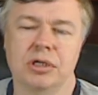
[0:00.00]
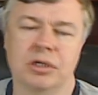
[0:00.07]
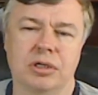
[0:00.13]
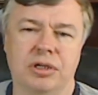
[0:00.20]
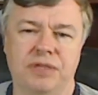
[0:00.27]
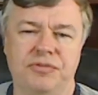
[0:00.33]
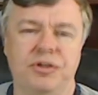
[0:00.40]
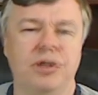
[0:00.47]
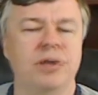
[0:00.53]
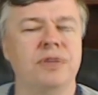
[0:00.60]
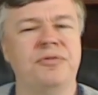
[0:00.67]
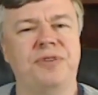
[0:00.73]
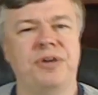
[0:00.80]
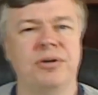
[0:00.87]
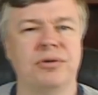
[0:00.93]
Good afternoon,
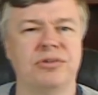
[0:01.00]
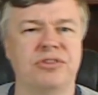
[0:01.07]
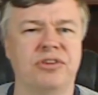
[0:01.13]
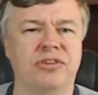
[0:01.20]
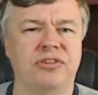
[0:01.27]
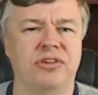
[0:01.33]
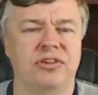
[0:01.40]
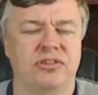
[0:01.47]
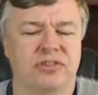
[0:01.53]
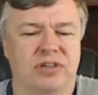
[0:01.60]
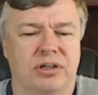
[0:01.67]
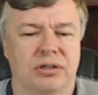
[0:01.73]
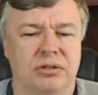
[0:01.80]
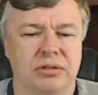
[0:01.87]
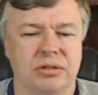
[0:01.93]
folks. This is
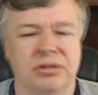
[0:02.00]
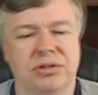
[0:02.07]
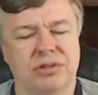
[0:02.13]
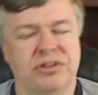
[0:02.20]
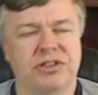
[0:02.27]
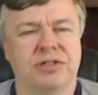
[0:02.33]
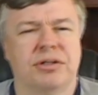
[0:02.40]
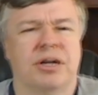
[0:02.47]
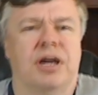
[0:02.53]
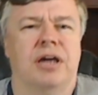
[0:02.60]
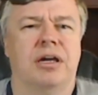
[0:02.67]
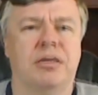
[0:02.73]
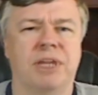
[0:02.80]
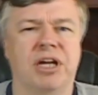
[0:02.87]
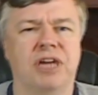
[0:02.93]
Carl, your ticker guy,
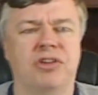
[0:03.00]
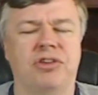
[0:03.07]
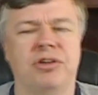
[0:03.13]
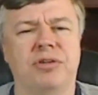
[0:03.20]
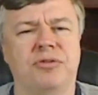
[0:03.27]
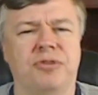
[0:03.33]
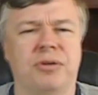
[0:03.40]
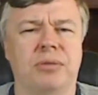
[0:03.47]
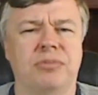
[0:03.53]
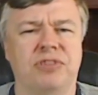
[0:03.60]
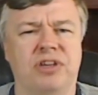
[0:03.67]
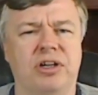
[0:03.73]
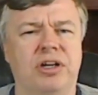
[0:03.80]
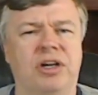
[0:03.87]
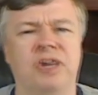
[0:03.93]
coming at you from
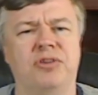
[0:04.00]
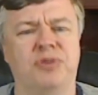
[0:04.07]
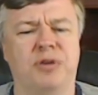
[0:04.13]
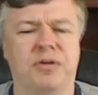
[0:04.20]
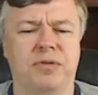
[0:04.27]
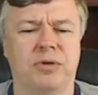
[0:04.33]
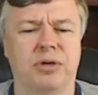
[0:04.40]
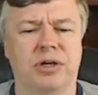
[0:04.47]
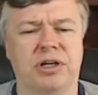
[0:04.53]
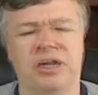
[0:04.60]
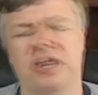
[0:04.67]
sunny Niceville, Florida.